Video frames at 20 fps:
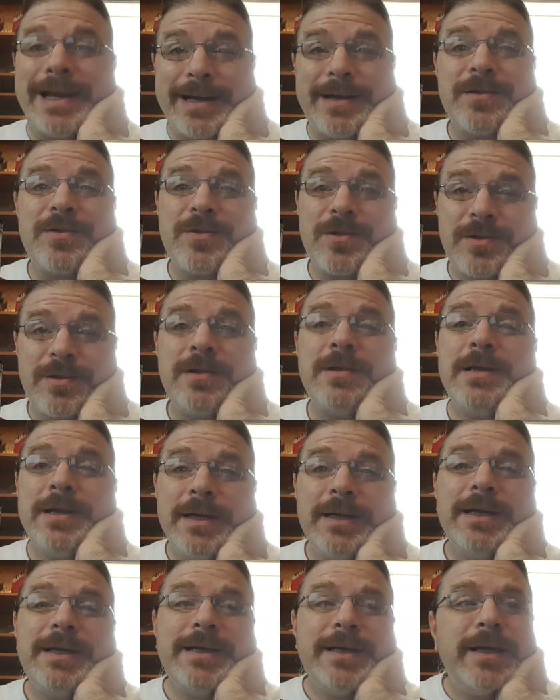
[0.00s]
Yes,
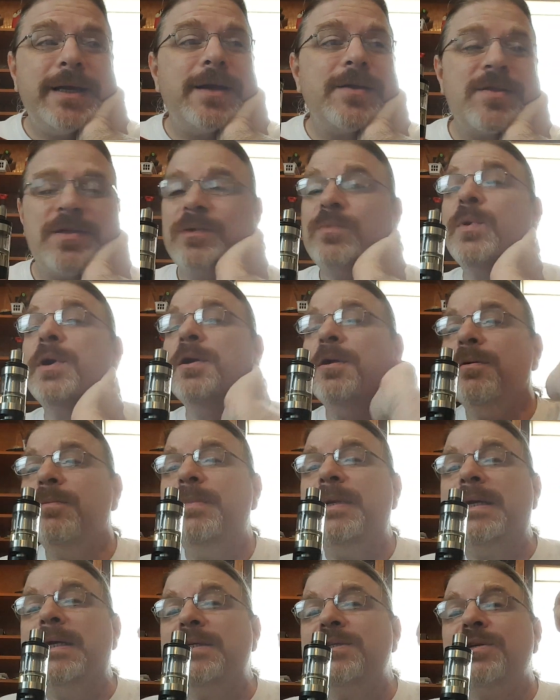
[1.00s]
yes it will,
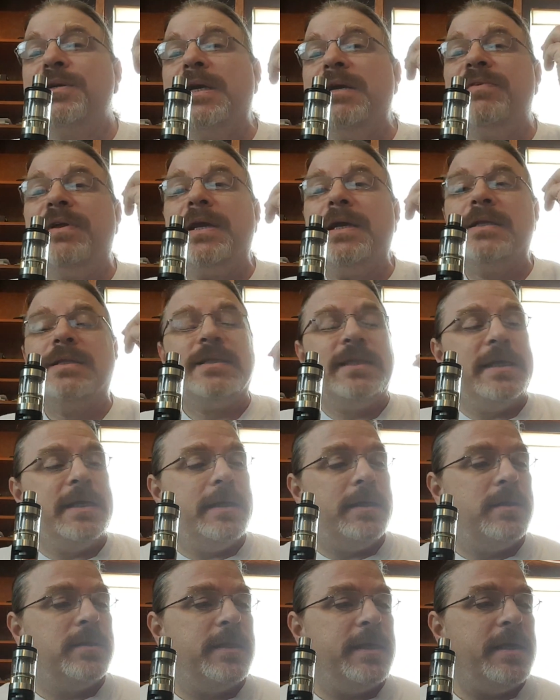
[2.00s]
because you're giving it
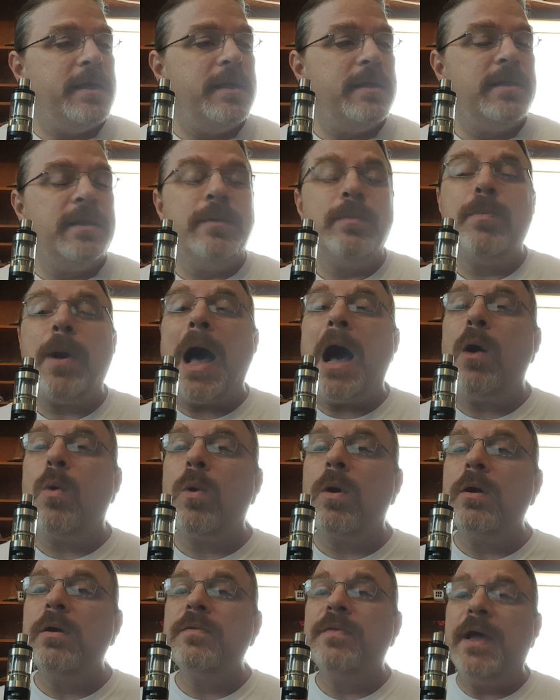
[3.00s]
the
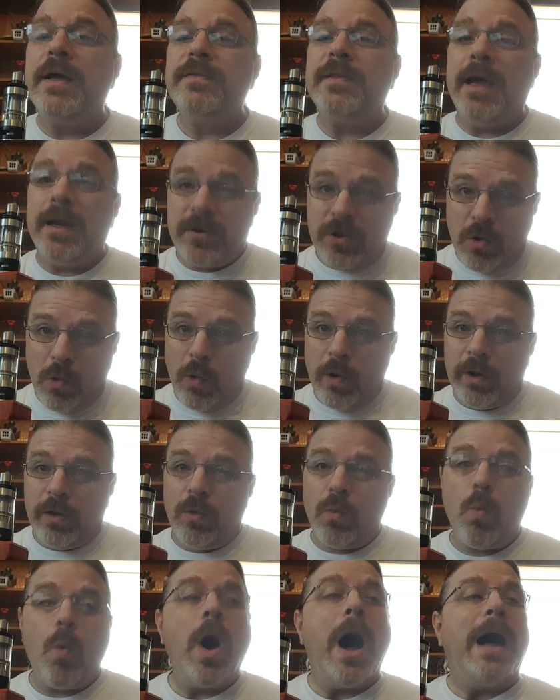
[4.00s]
power that
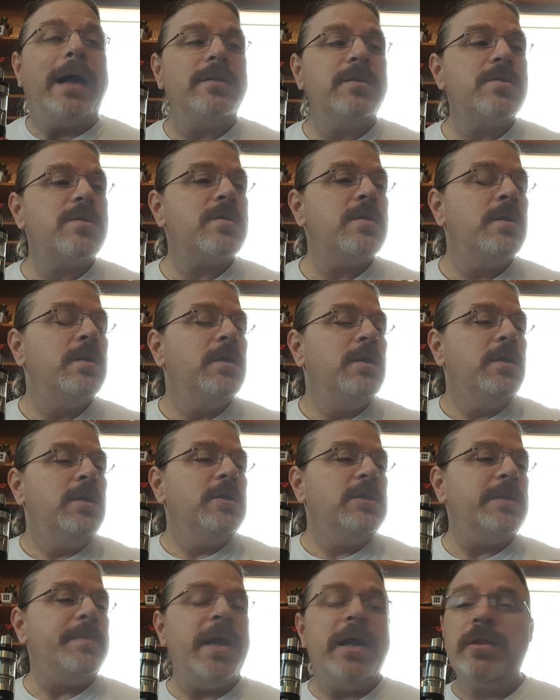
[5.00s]
coil wants
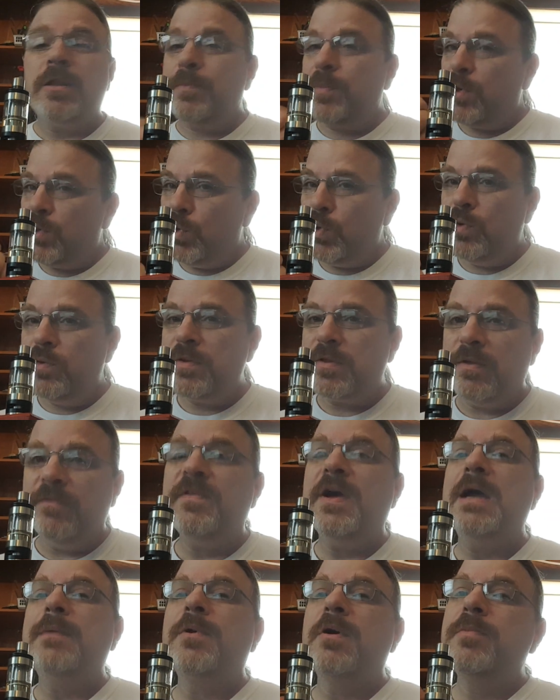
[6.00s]
to be able to produce the
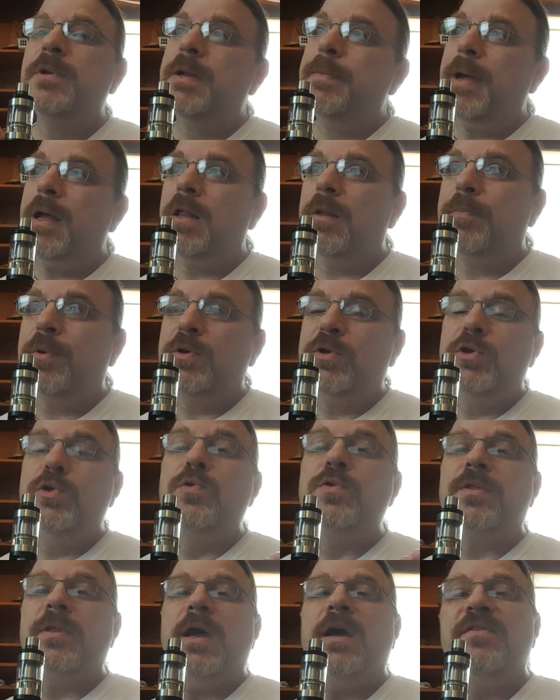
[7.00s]
vapor, to be able to
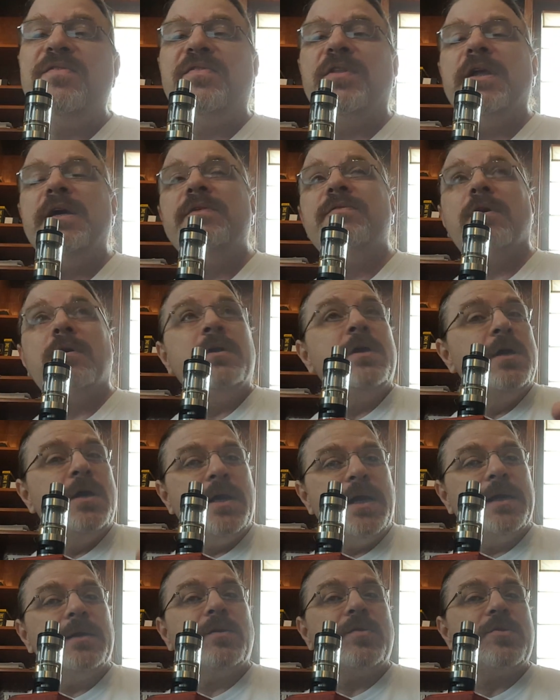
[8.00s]
produce that flavor.
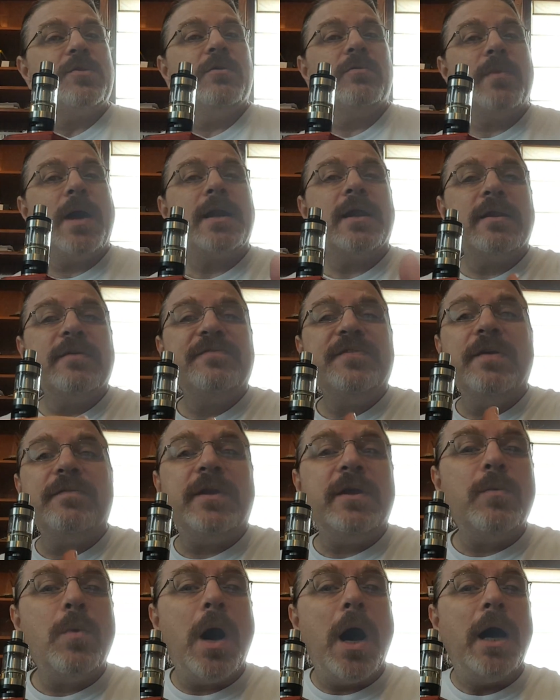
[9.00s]
It'll still run on a
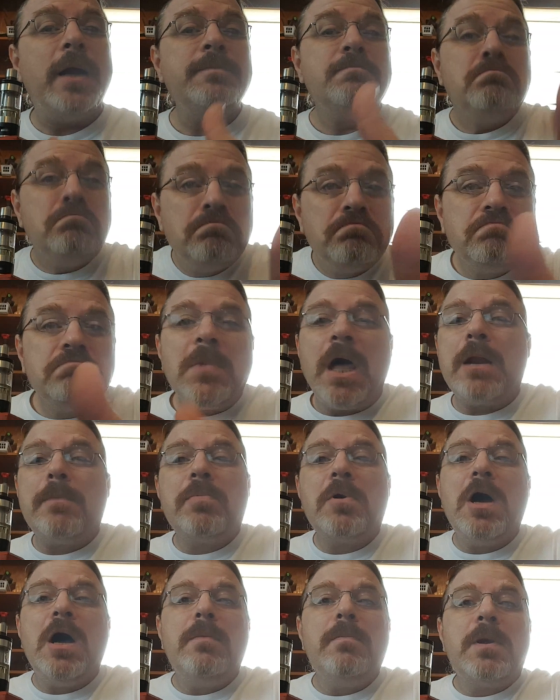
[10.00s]
50 watt, not a
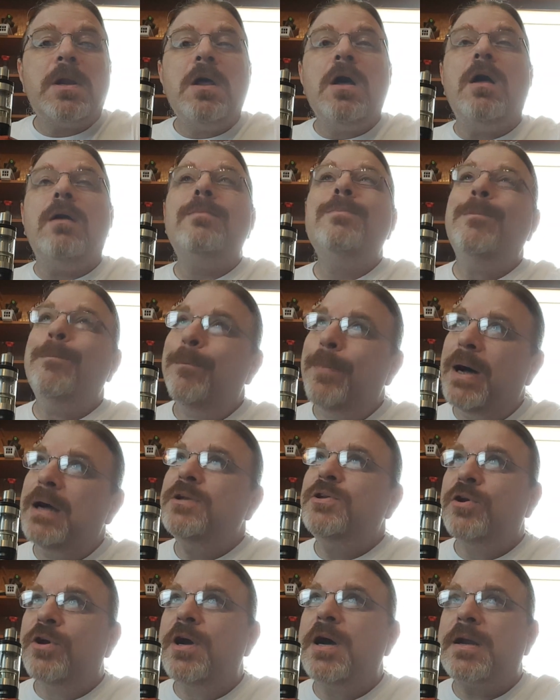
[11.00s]
problem at all,
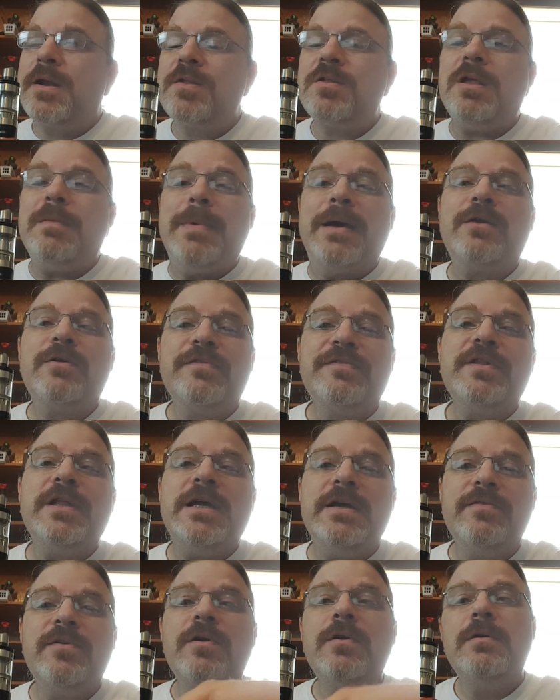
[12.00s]
but you're going to see better
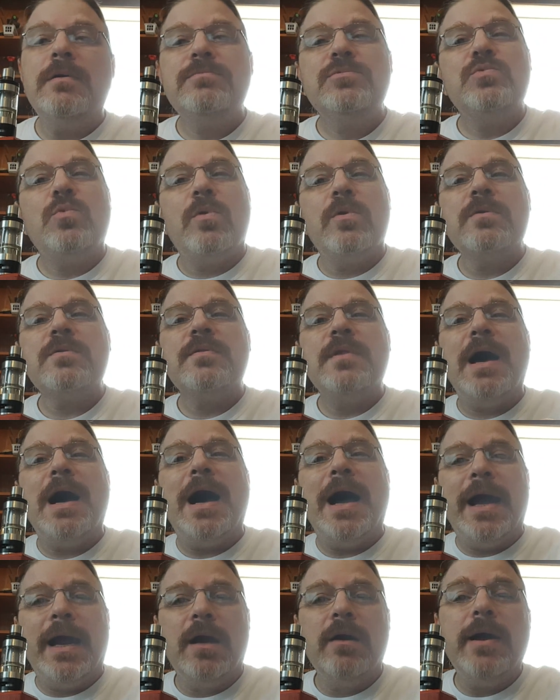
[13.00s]
flavor towards the
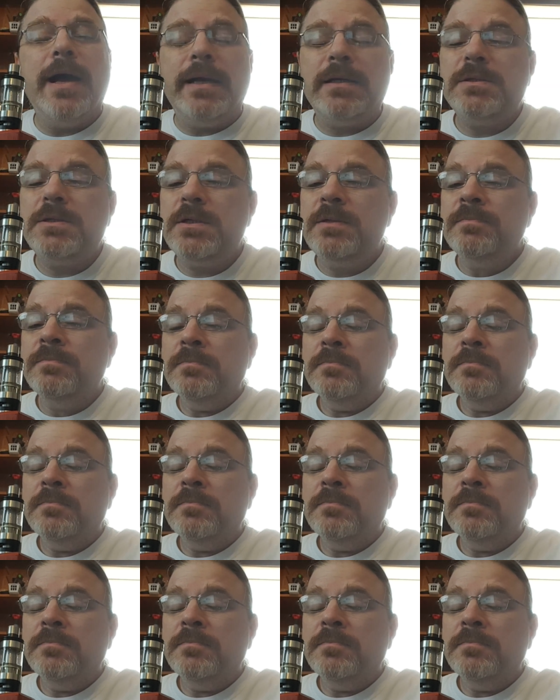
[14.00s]
higher end.